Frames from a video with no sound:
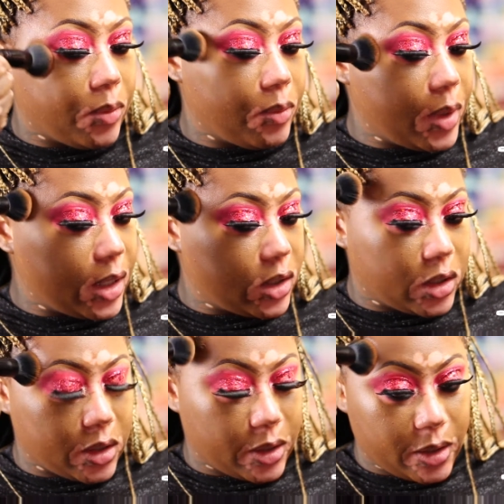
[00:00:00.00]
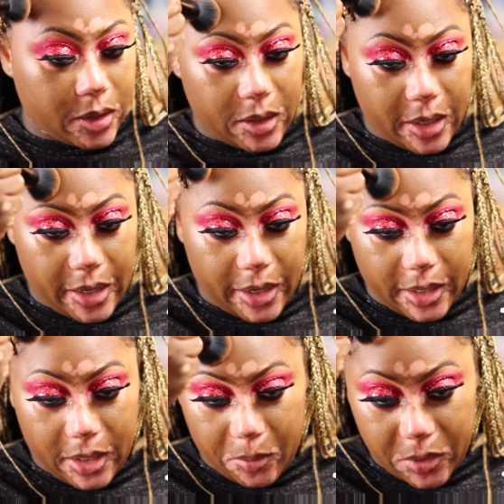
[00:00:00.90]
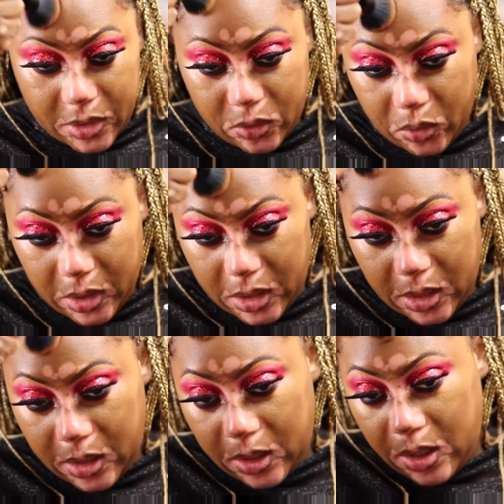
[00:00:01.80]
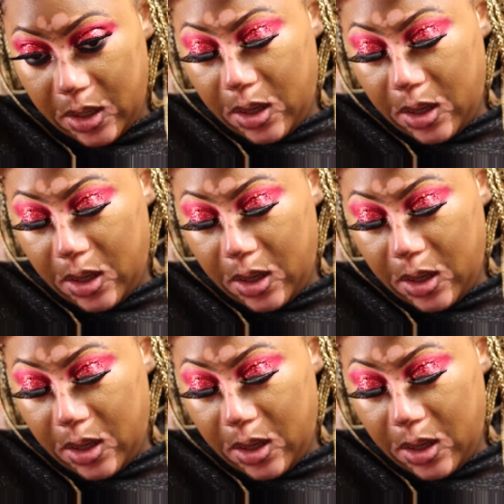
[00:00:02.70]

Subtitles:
make sure that I get between